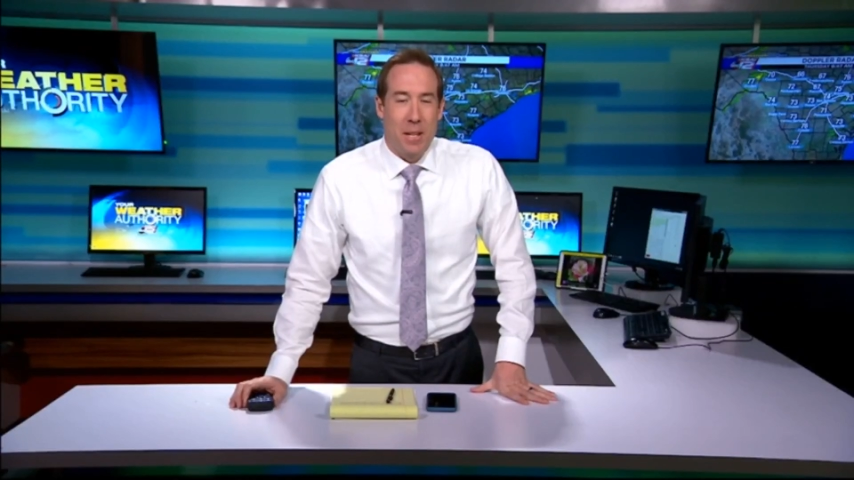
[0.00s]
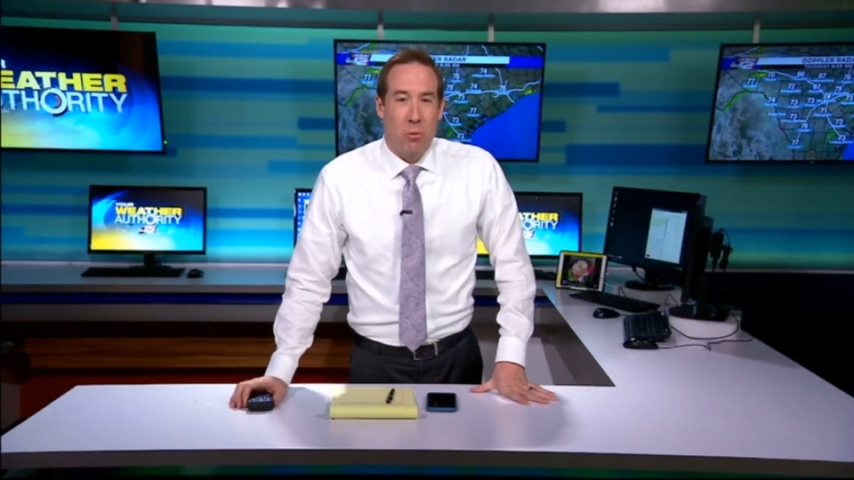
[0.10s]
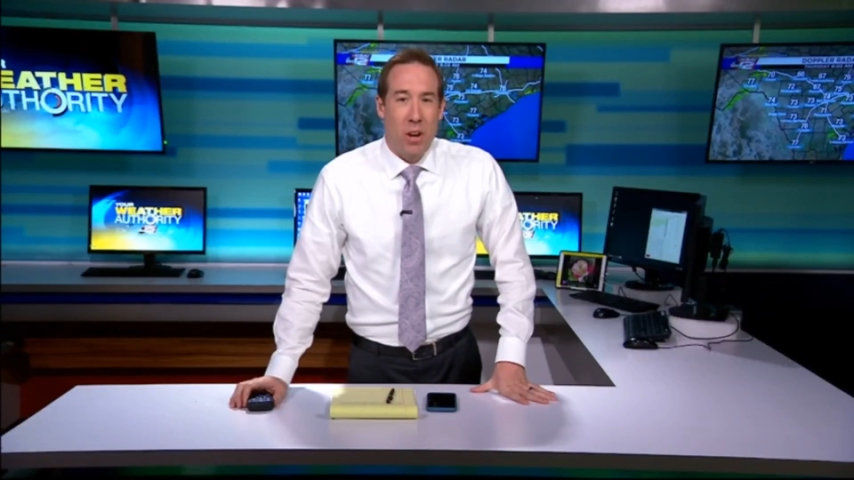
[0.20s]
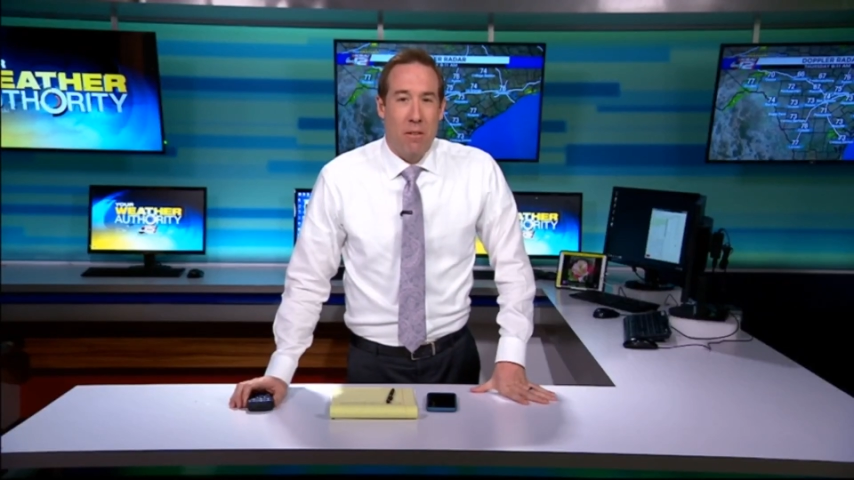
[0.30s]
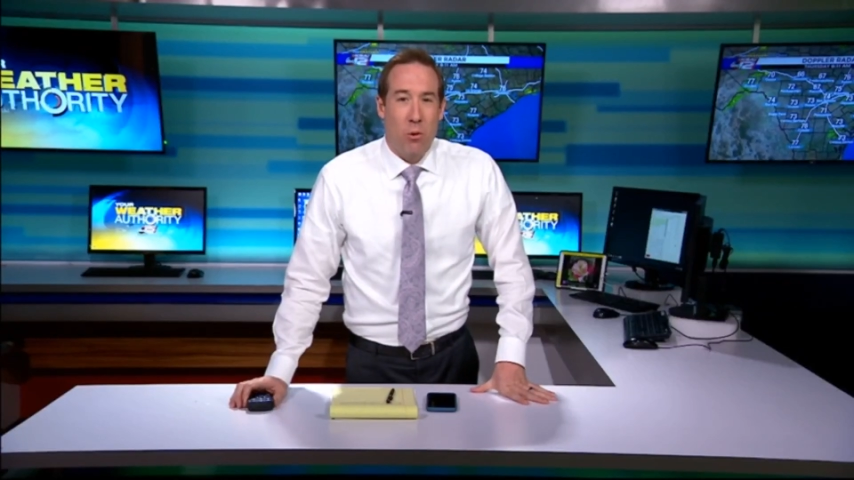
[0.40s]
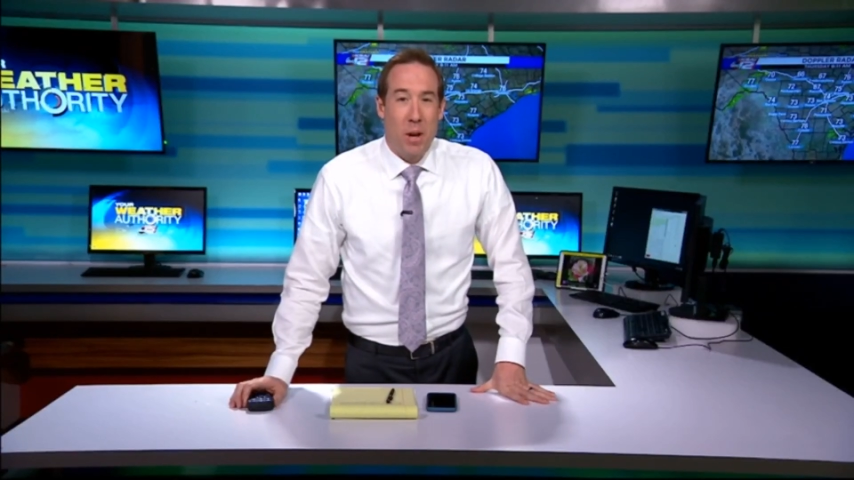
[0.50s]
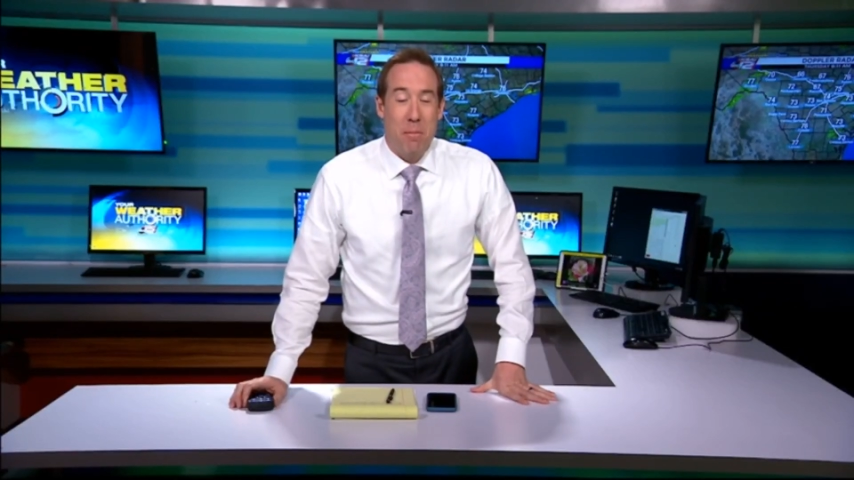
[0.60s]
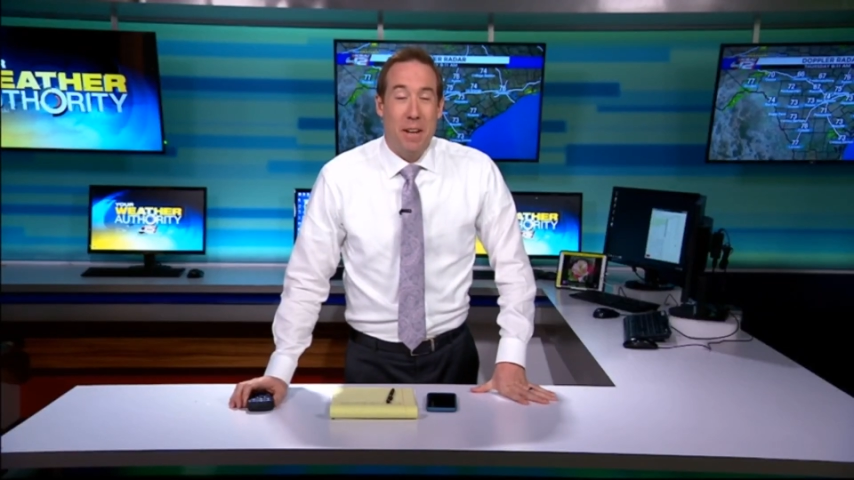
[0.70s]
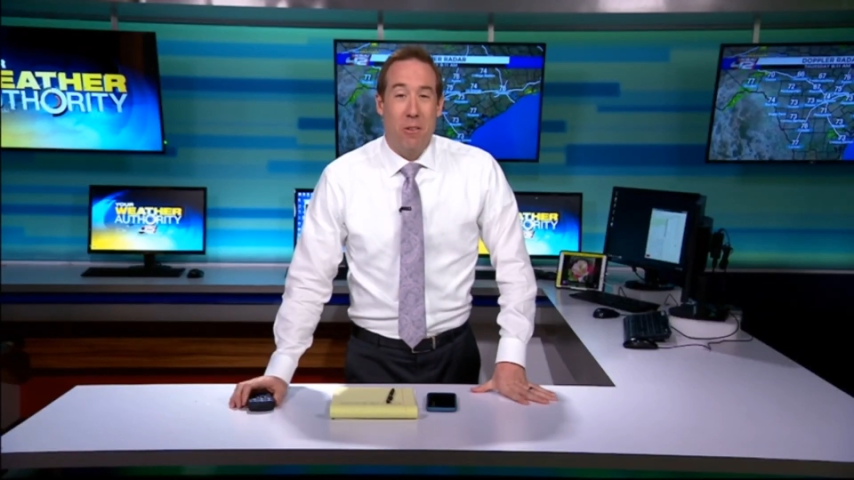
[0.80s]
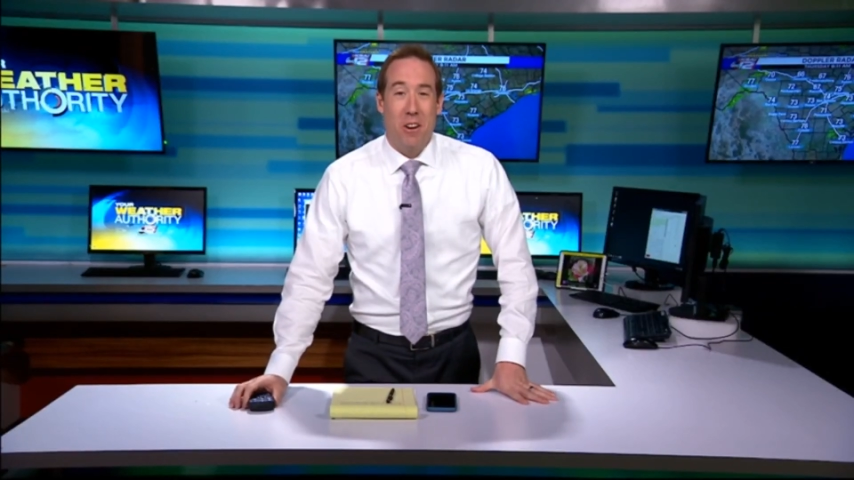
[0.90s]
Good morning, everyone.
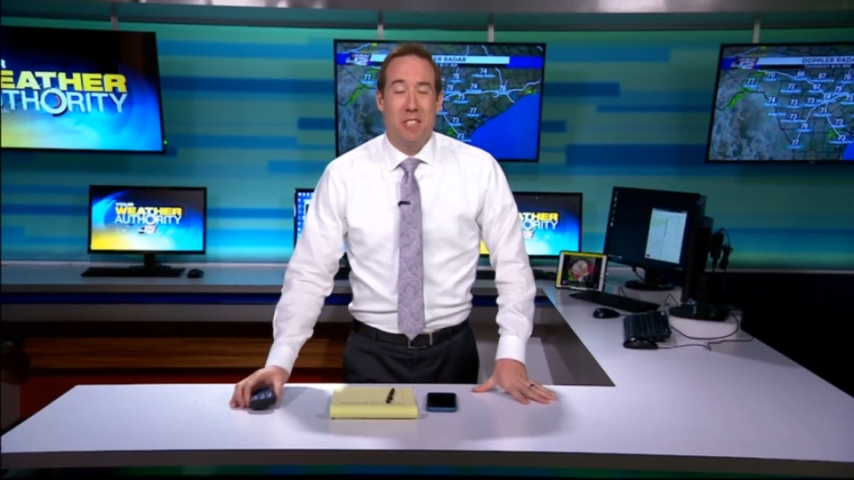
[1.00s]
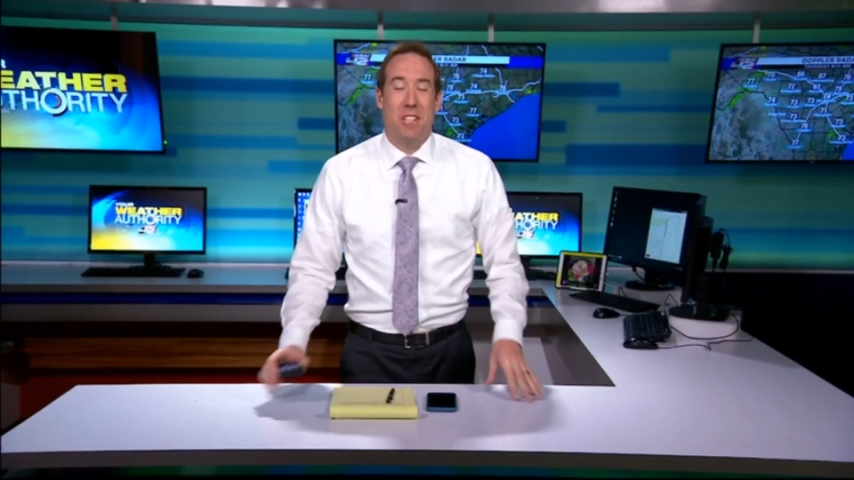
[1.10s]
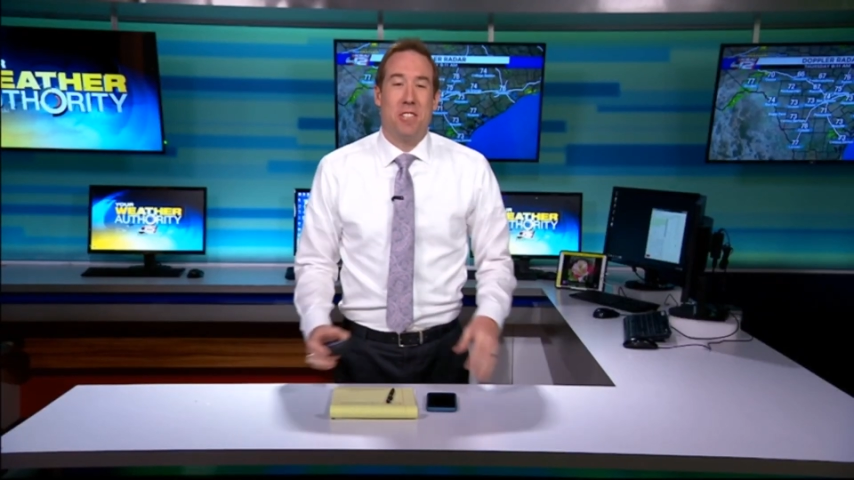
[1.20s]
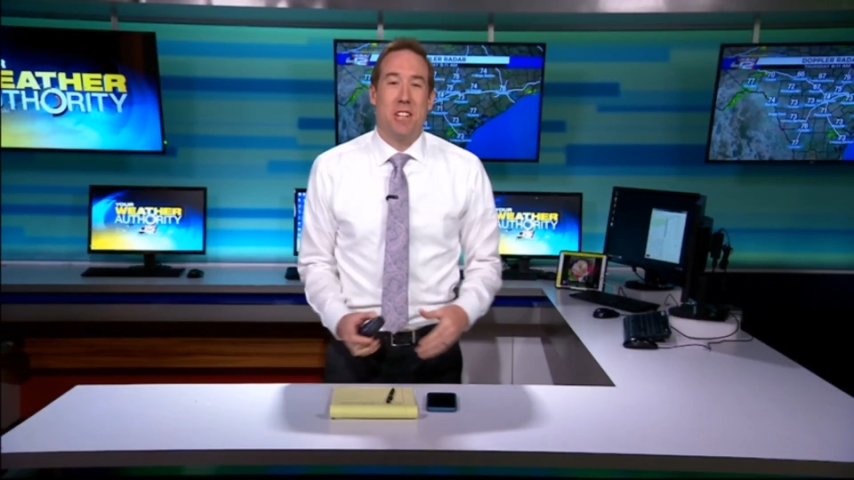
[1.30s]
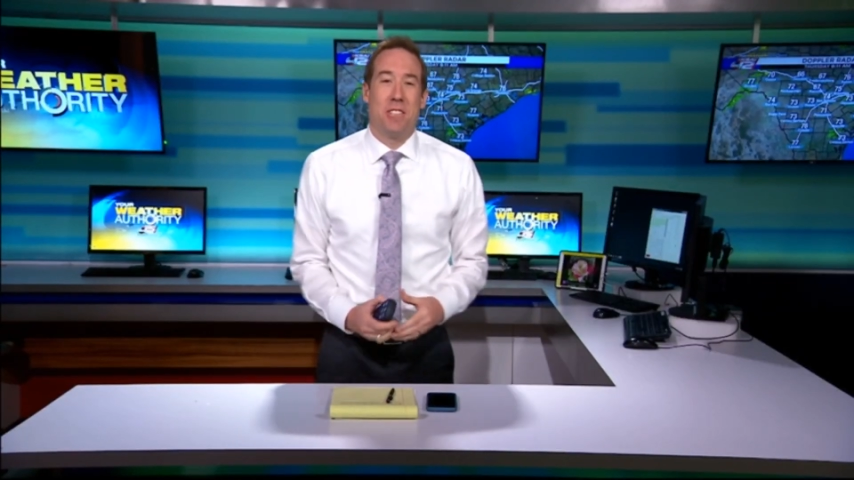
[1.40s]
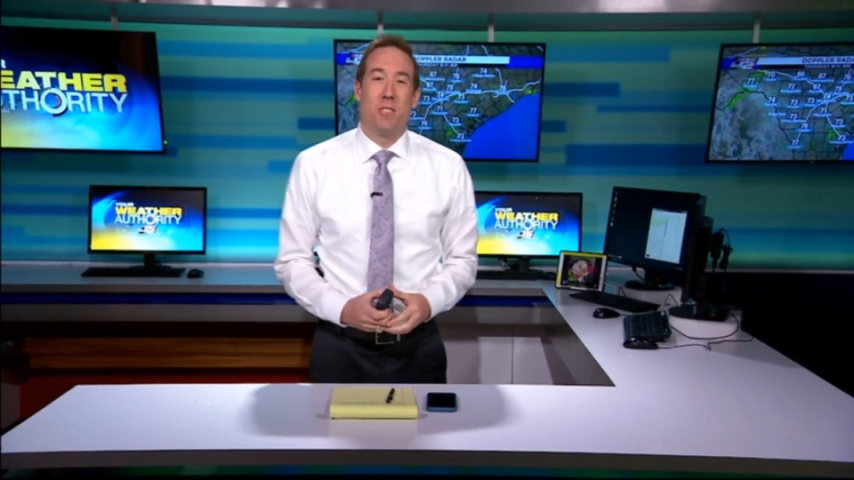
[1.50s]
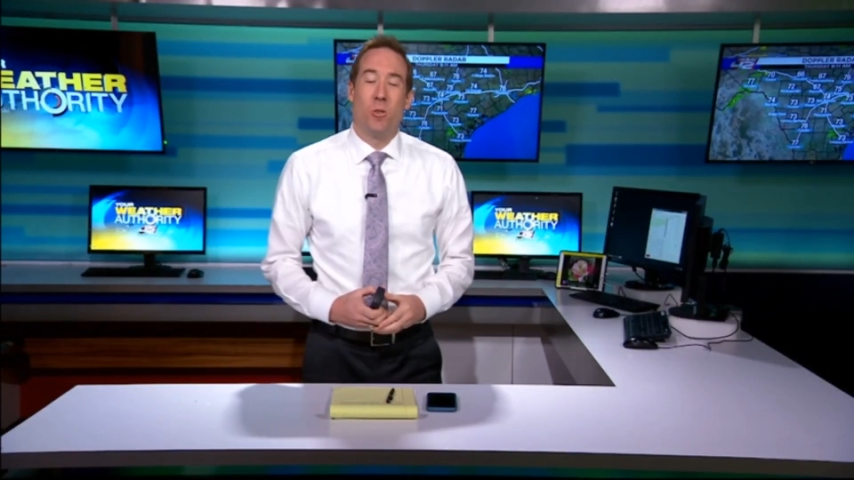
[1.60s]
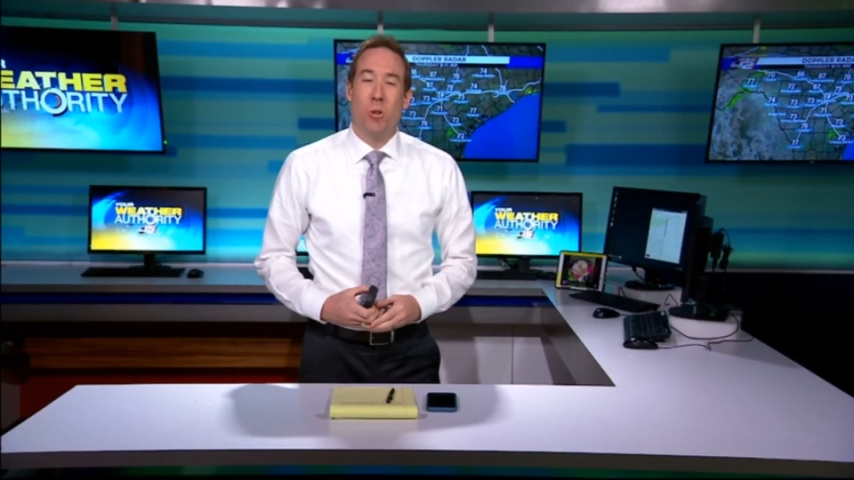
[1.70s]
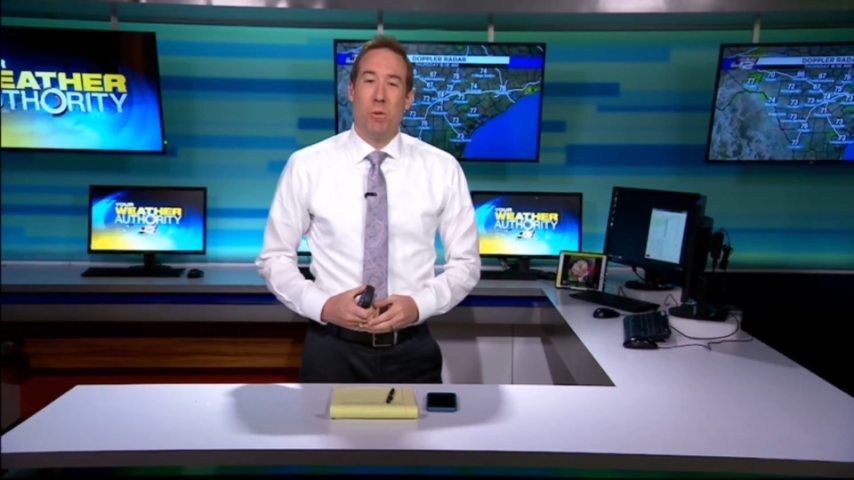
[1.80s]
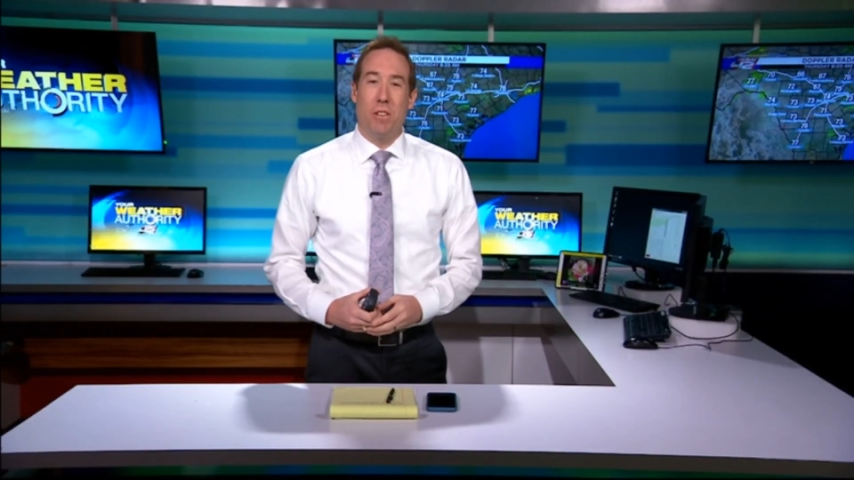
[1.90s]
I'm meteorologist Justin
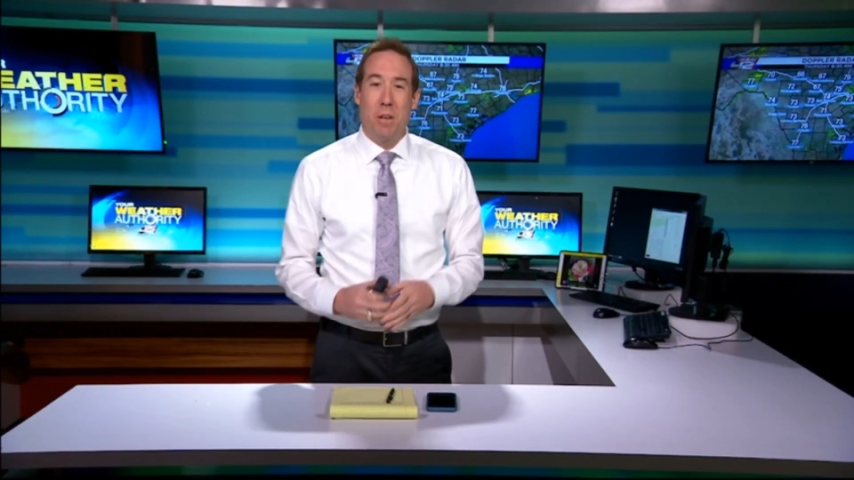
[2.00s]
Horn with